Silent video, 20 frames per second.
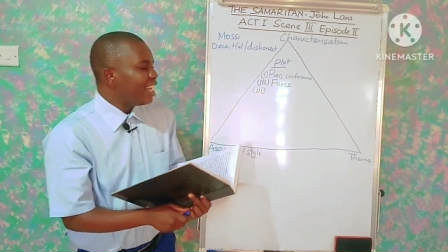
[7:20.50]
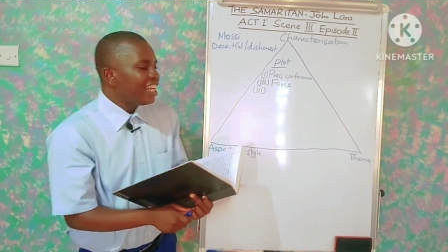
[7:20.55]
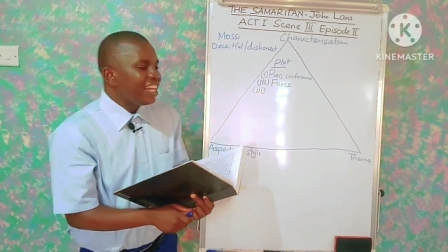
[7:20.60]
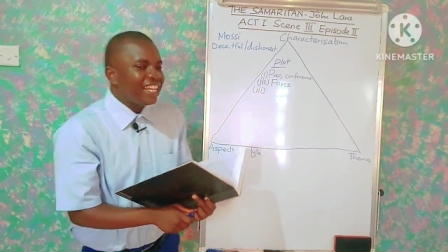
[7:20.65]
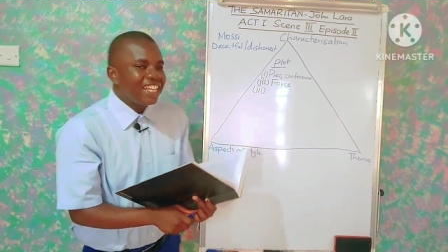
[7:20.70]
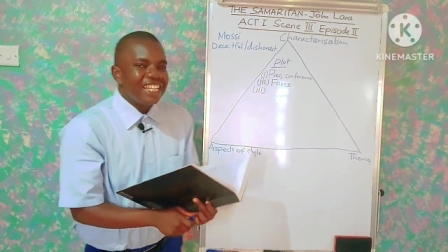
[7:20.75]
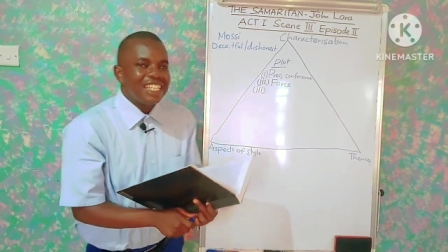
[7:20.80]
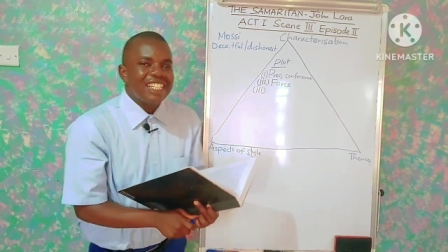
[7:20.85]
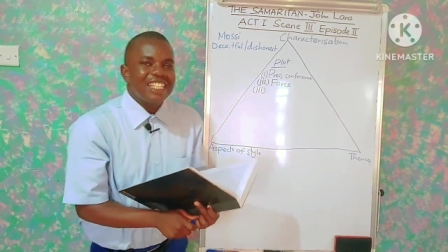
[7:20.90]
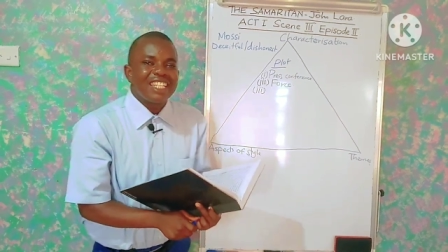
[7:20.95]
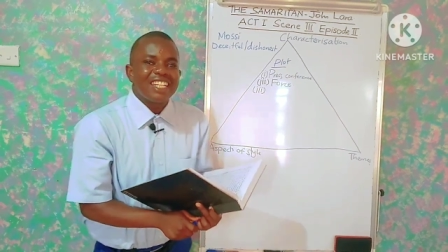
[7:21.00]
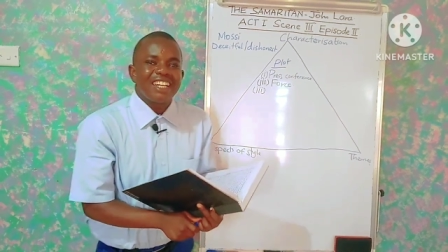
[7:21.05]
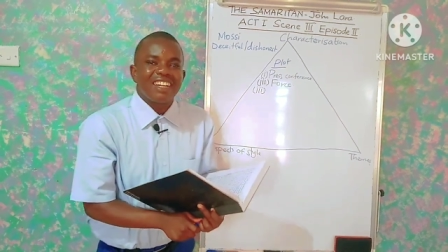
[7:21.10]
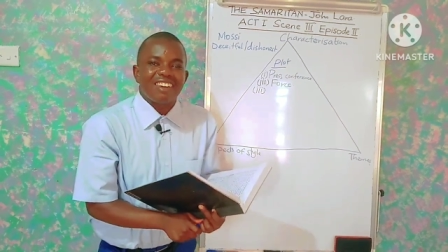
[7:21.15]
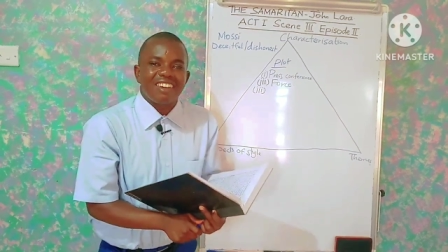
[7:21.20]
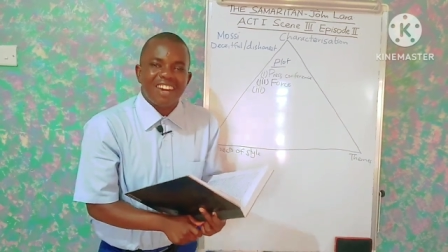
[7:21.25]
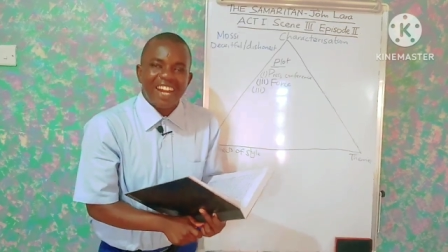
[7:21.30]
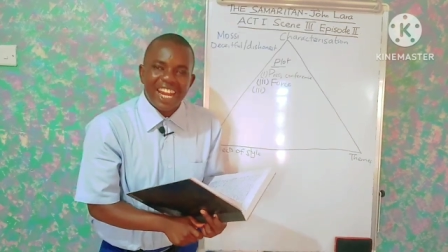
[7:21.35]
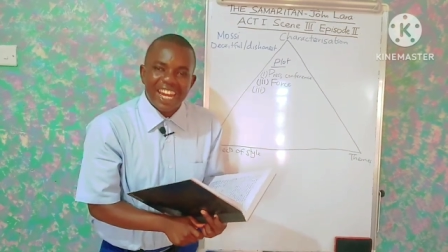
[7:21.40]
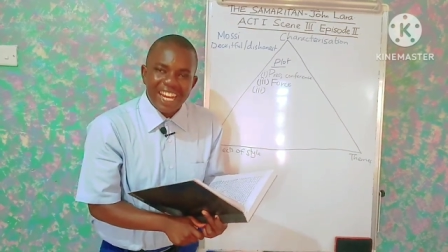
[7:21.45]
his
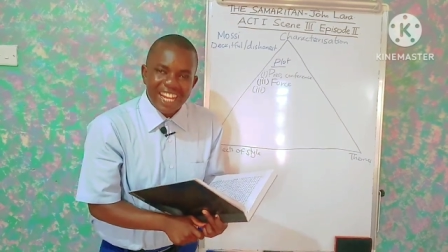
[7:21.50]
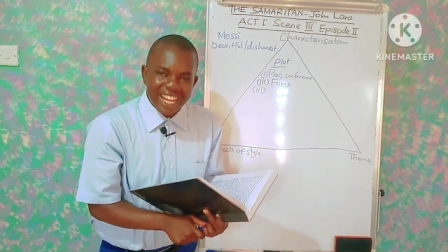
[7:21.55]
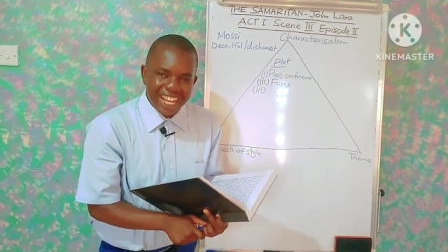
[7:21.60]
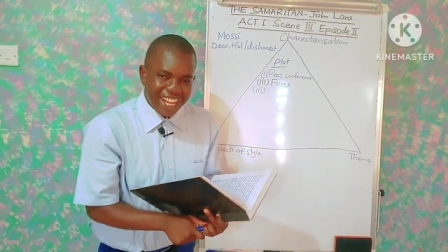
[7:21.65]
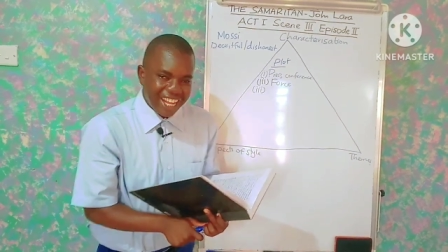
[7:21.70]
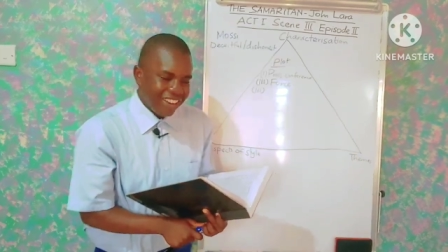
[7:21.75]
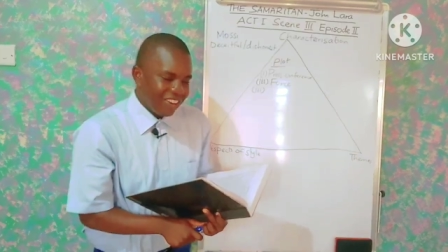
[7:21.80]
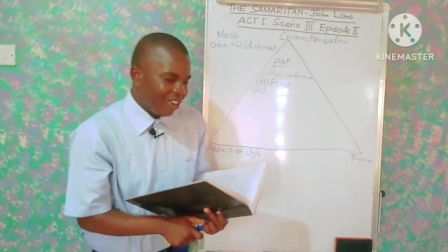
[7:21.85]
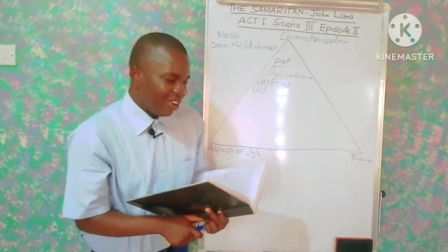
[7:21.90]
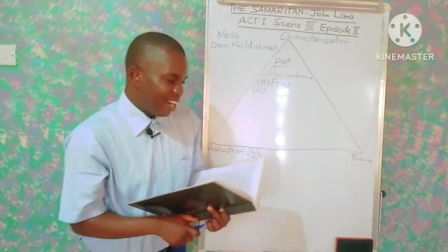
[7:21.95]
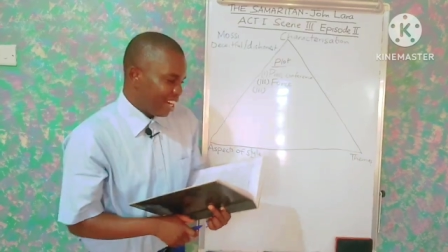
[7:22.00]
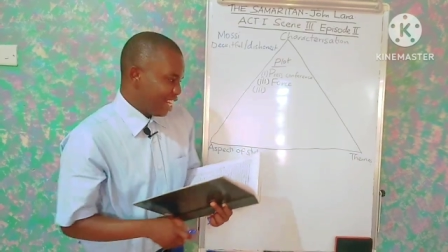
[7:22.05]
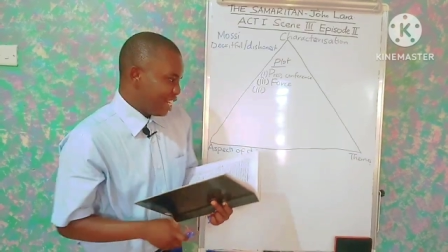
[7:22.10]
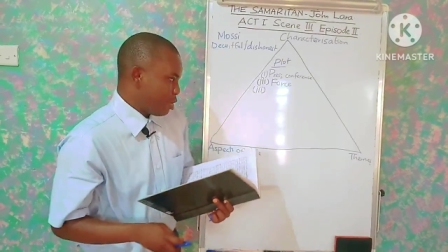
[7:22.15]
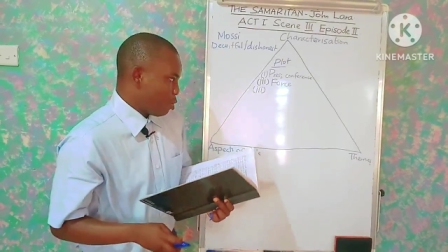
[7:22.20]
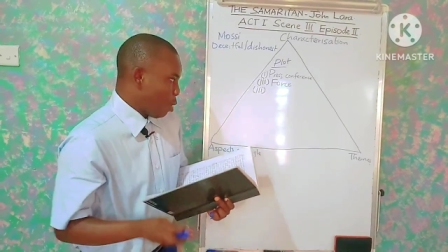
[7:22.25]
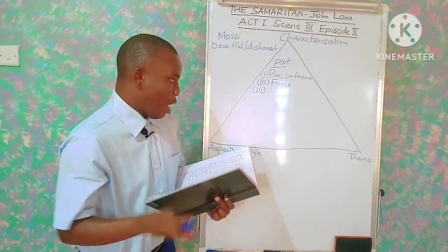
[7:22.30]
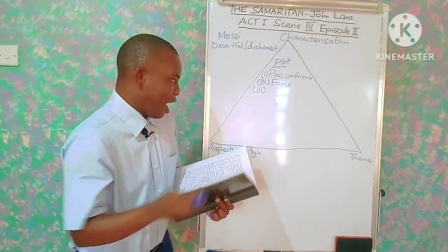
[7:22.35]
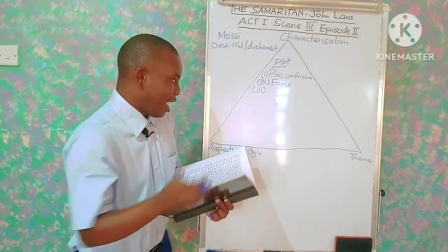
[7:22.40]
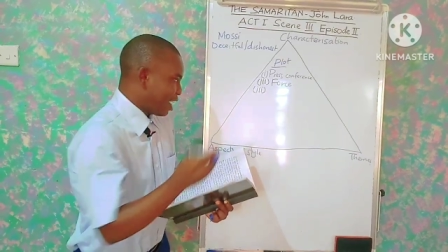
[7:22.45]
Red Eagle
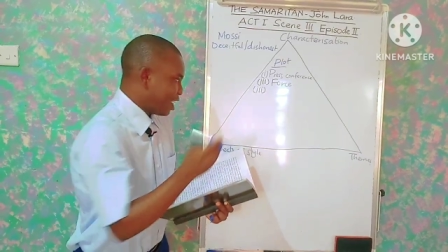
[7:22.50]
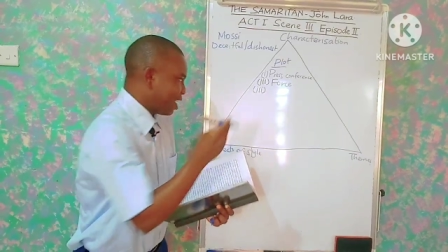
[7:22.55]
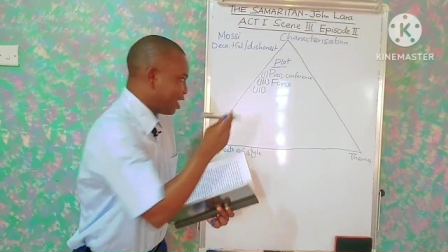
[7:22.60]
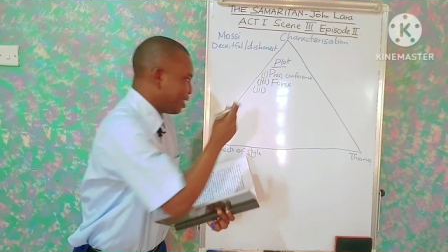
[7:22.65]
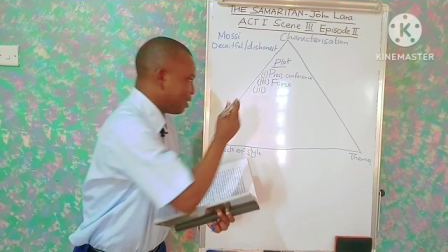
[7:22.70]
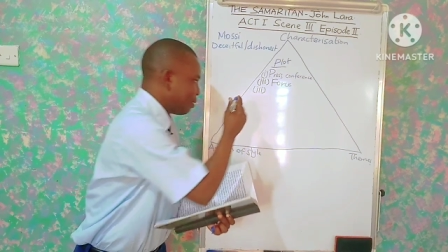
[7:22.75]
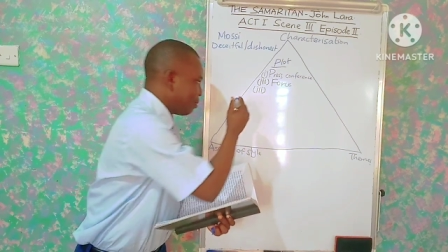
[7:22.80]
network,